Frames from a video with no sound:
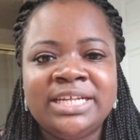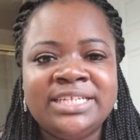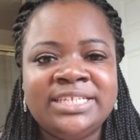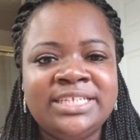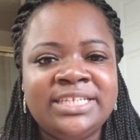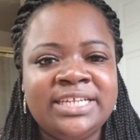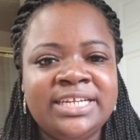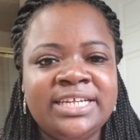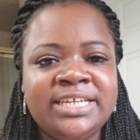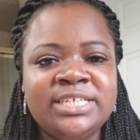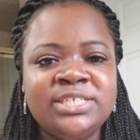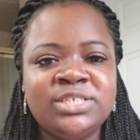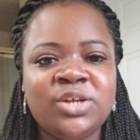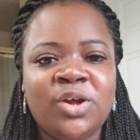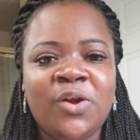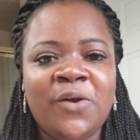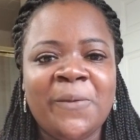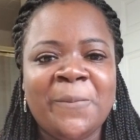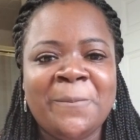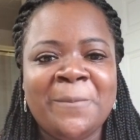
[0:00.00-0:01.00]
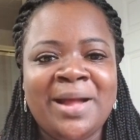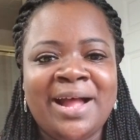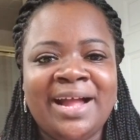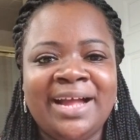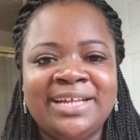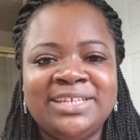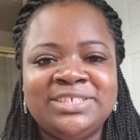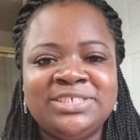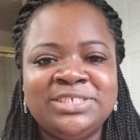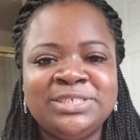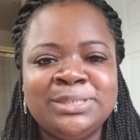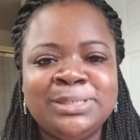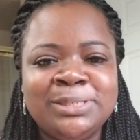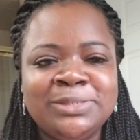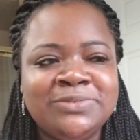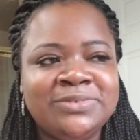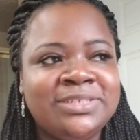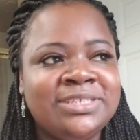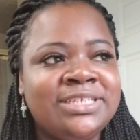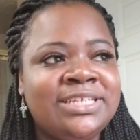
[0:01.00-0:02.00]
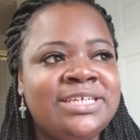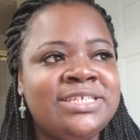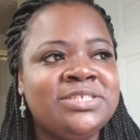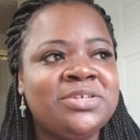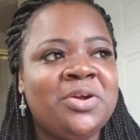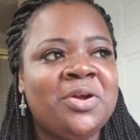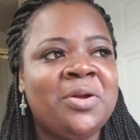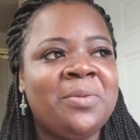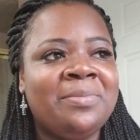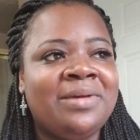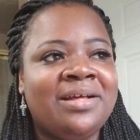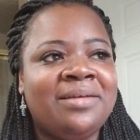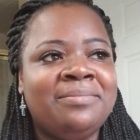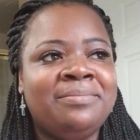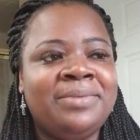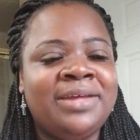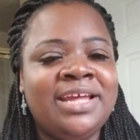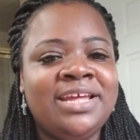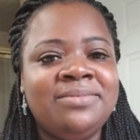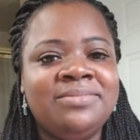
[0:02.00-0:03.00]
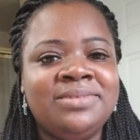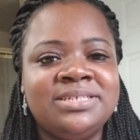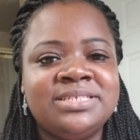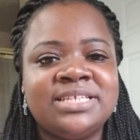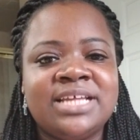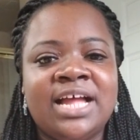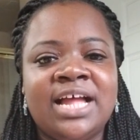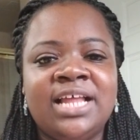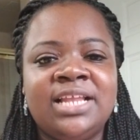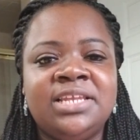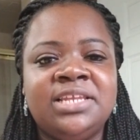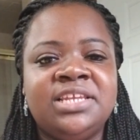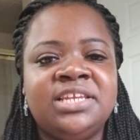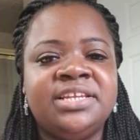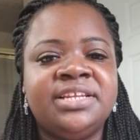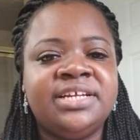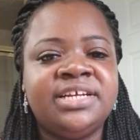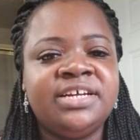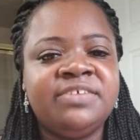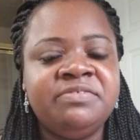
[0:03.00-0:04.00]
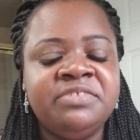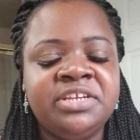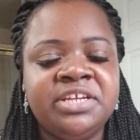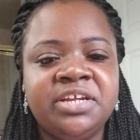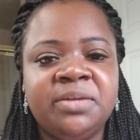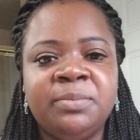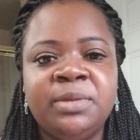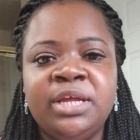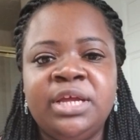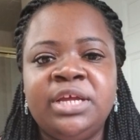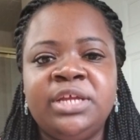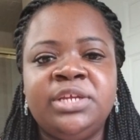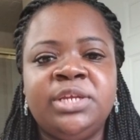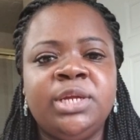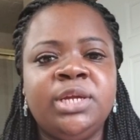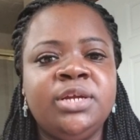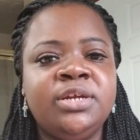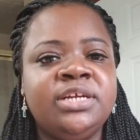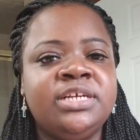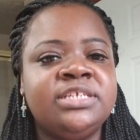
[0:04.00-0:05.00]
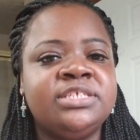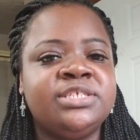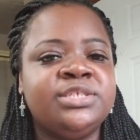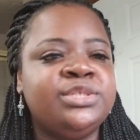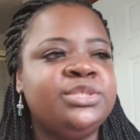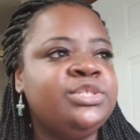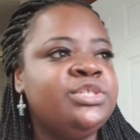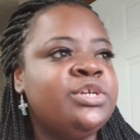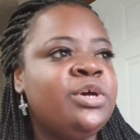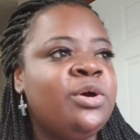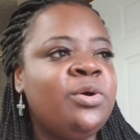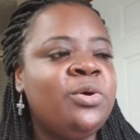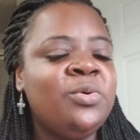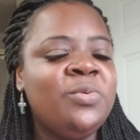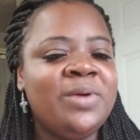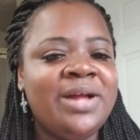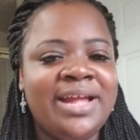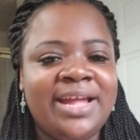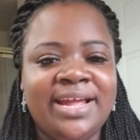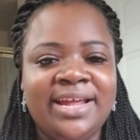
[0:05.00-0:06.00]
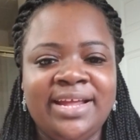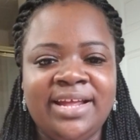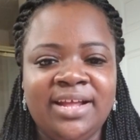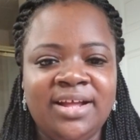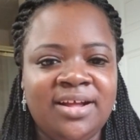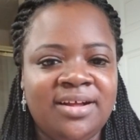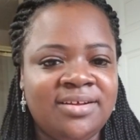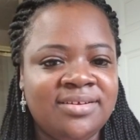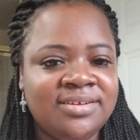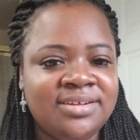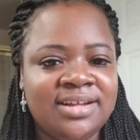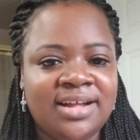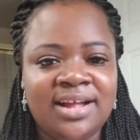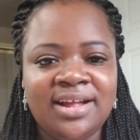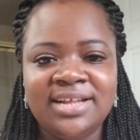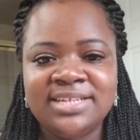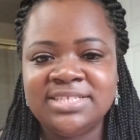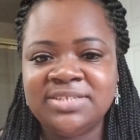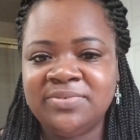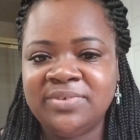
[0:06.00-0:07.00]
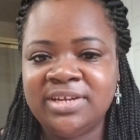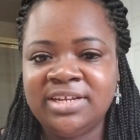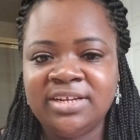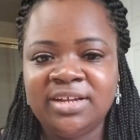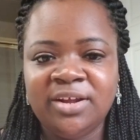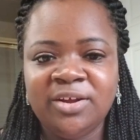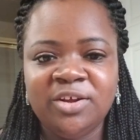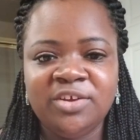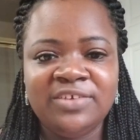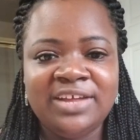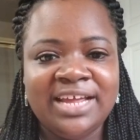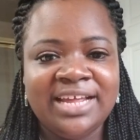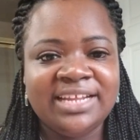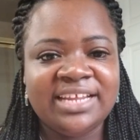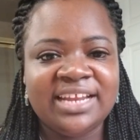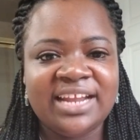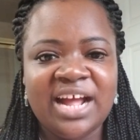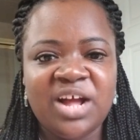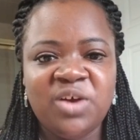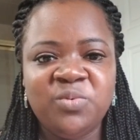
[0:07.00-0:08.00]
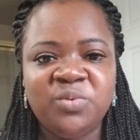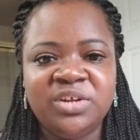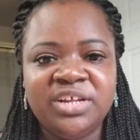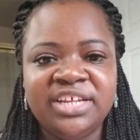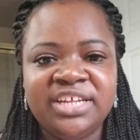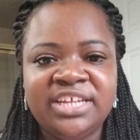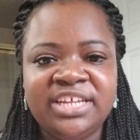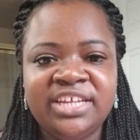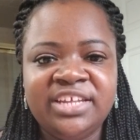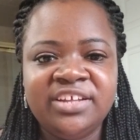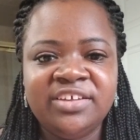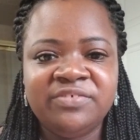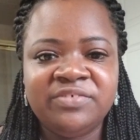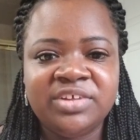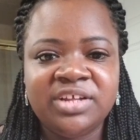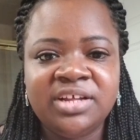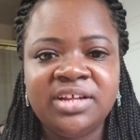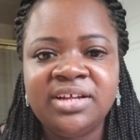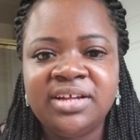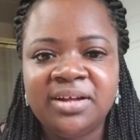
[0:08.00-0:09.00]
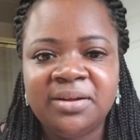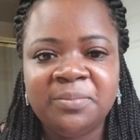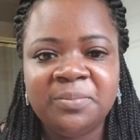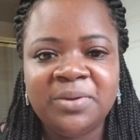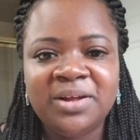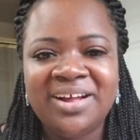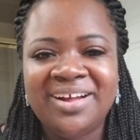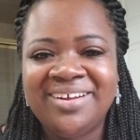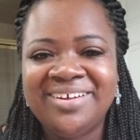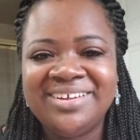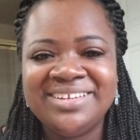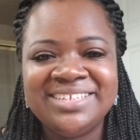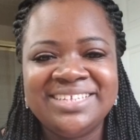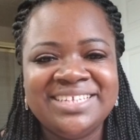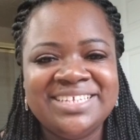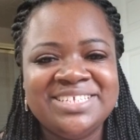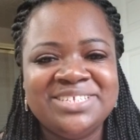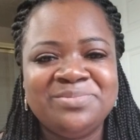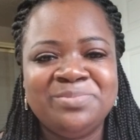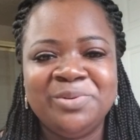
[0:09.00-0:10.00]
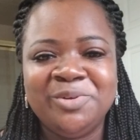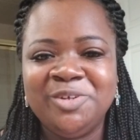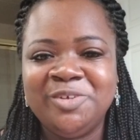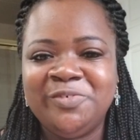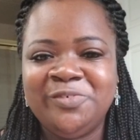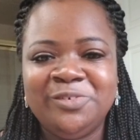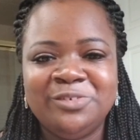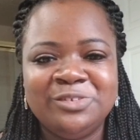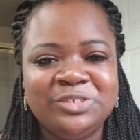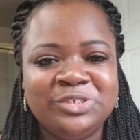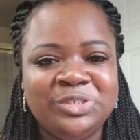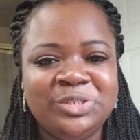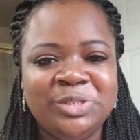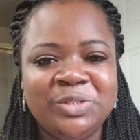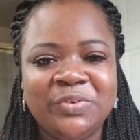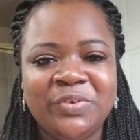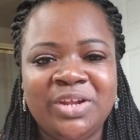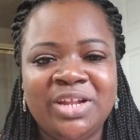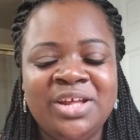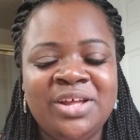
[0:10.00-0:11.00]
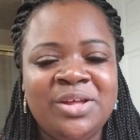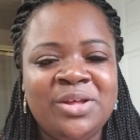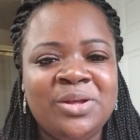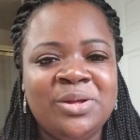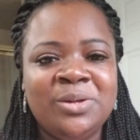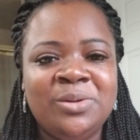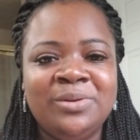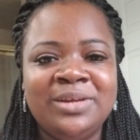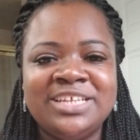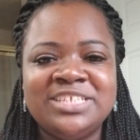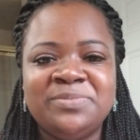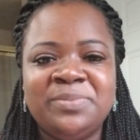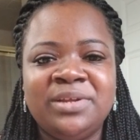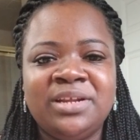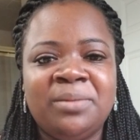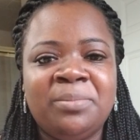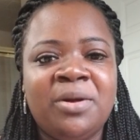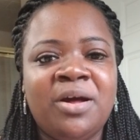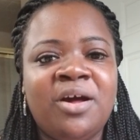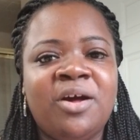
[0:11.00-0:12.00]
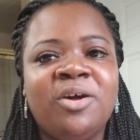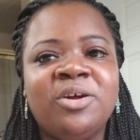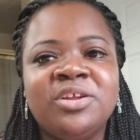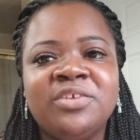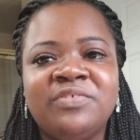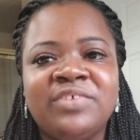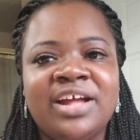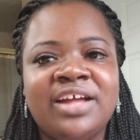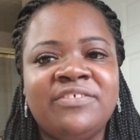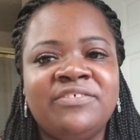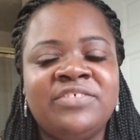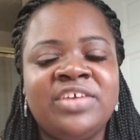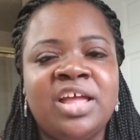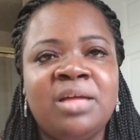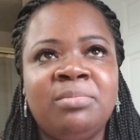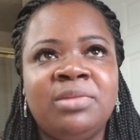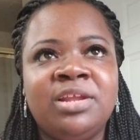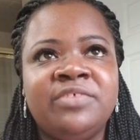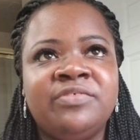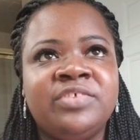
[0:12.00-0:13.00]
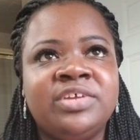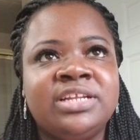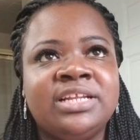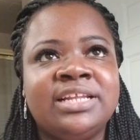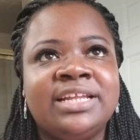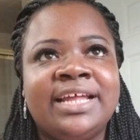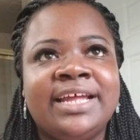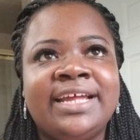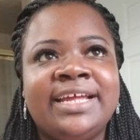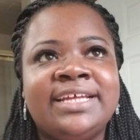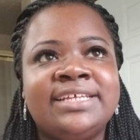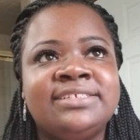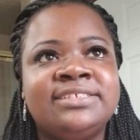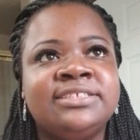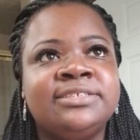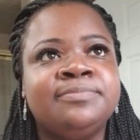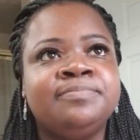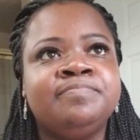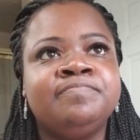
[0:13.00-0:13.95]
These are my children. These are my babies. I love them. There is no way on God's green earth that I would give up on these beautiful children who has been a part of our family for the last,